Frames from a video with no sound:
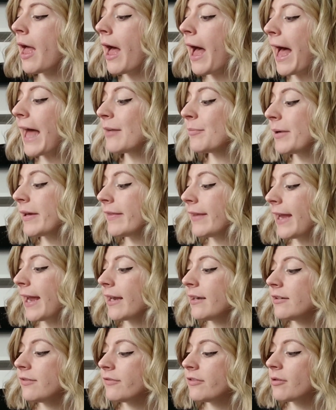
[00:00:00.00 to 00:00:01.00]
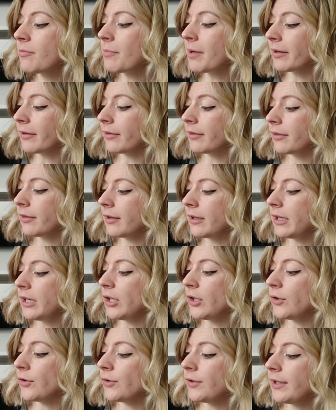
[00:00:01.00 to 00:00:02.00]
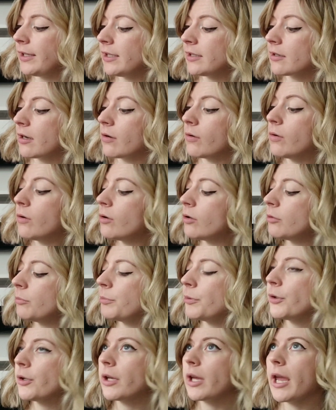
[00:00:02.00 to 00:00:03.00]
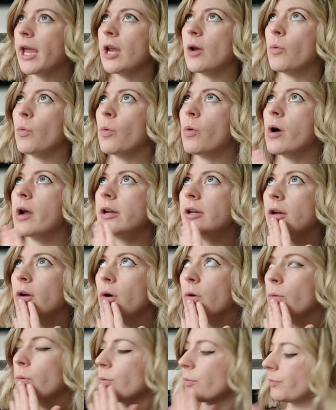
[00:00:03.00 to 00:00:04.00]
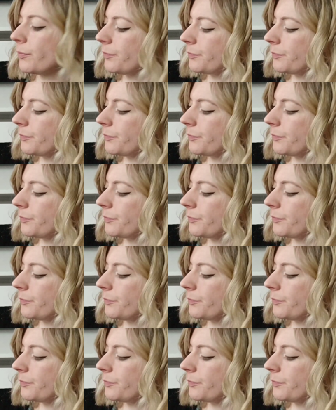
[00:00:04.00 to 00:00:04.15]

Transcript: And by the end of the month, he could eat a whole book in one go.